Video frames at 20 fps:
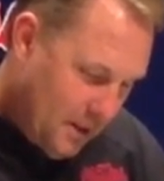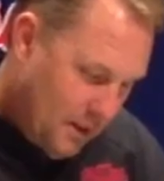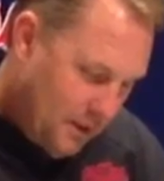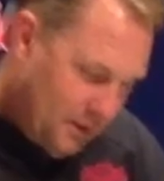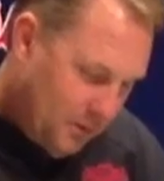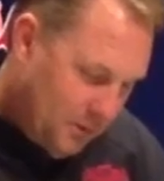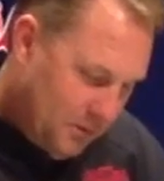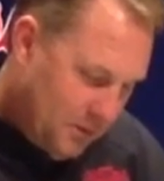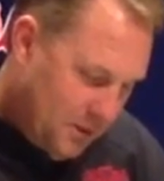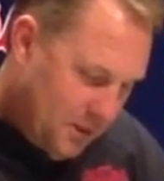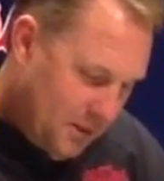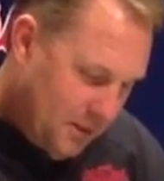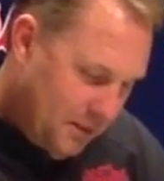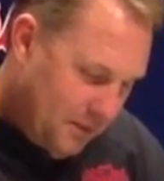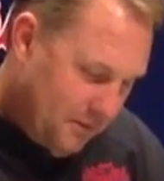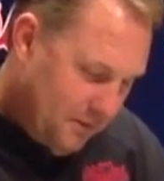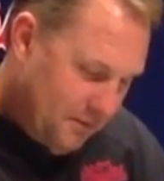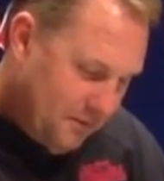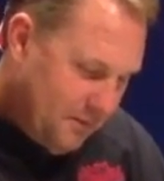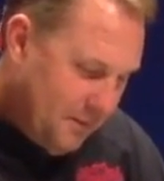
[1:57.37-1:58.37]

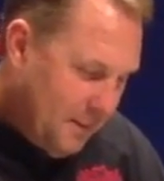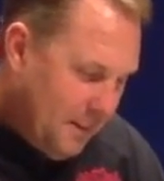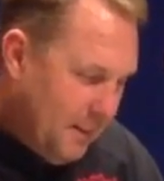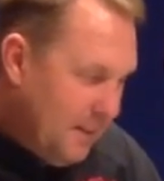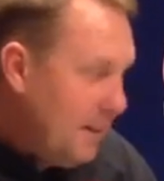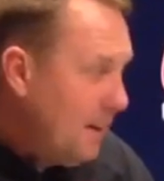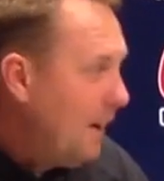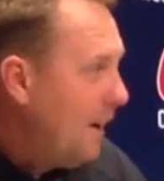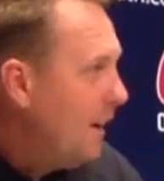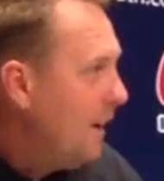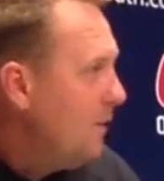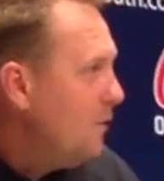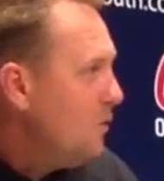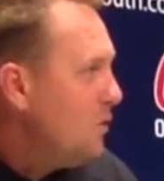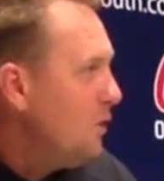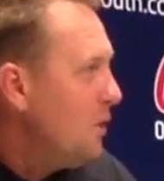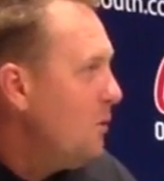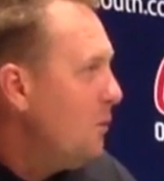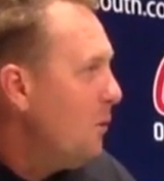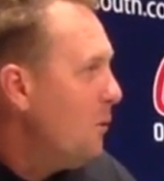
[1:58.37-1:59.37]
I have
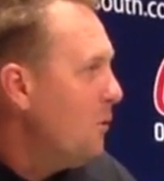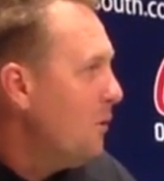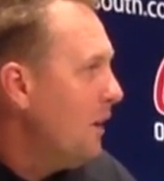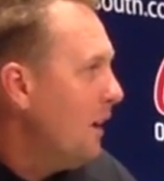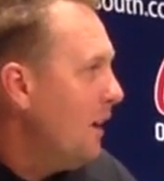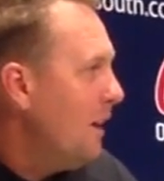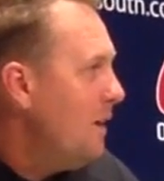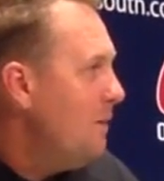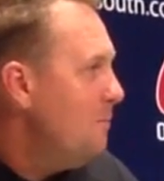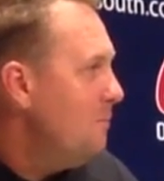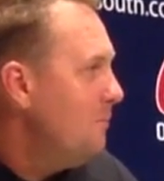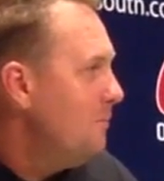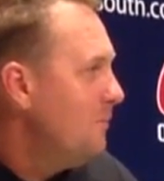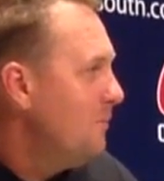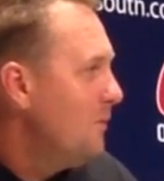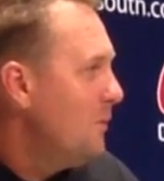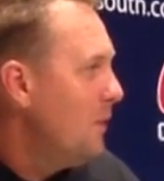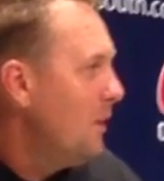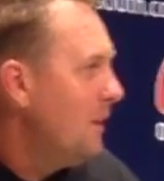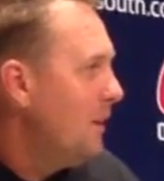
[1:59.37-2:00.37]
0 game
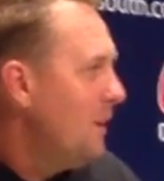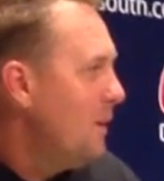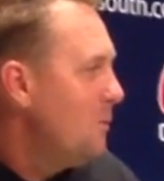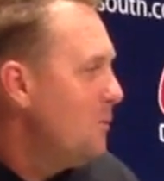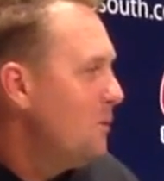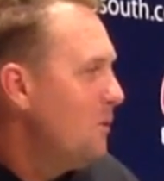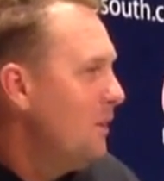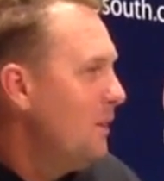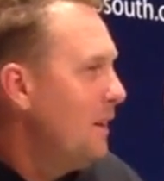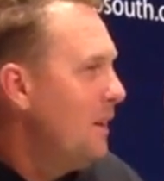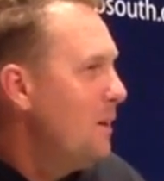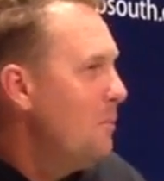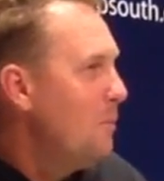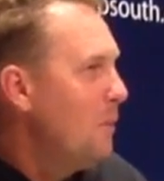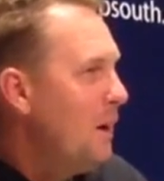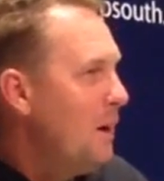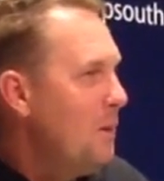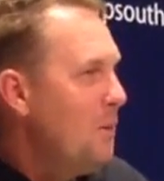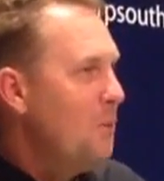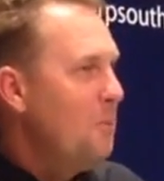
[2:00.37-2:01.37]
when it comes to that,
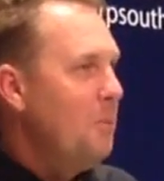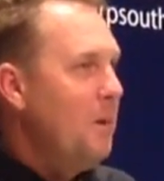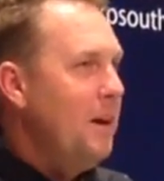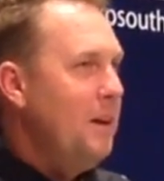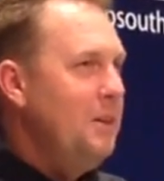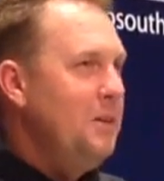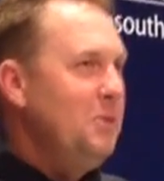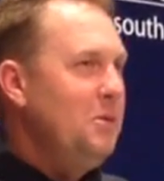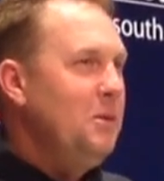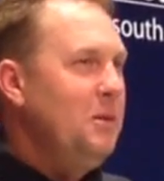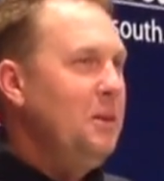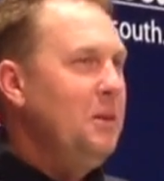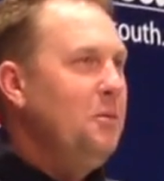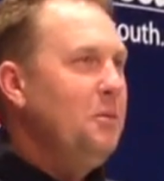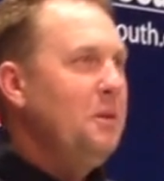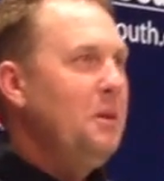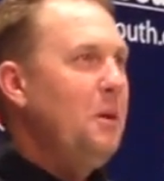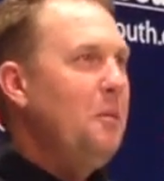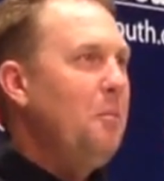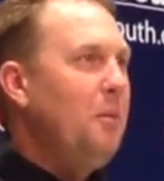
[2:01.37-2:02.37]
but I don't mind doing it
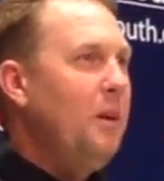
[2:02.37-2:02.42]
with our